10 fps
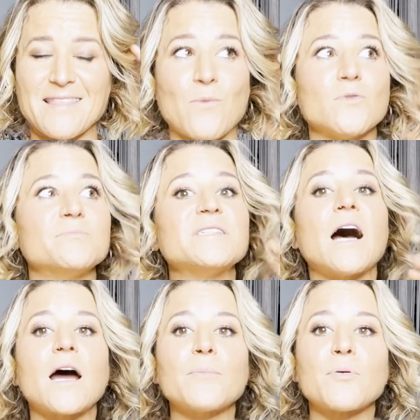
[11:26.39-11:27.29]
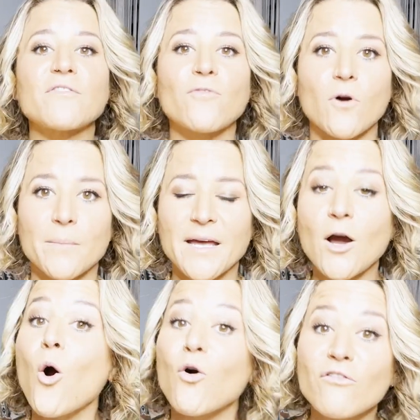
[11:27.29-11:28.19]
that will be high
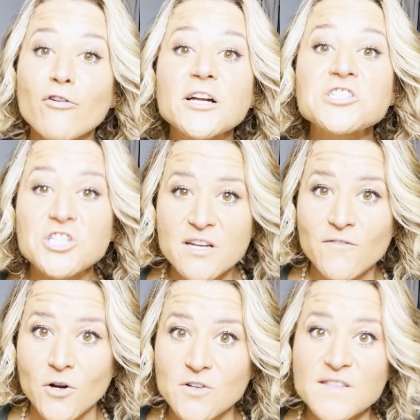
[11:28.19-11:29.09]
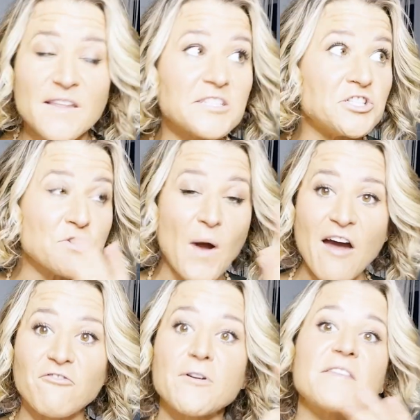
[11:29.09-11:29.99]
performing overachievers that do
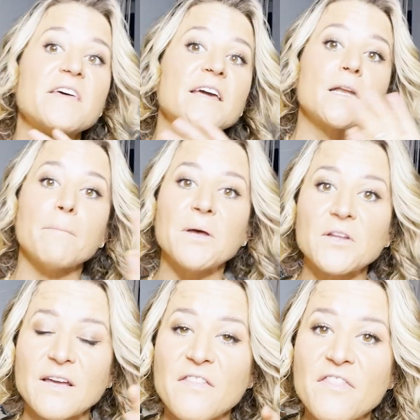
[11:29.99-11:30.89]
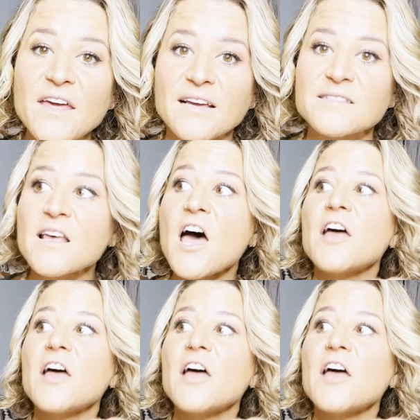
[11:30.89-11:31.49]
everything and a million things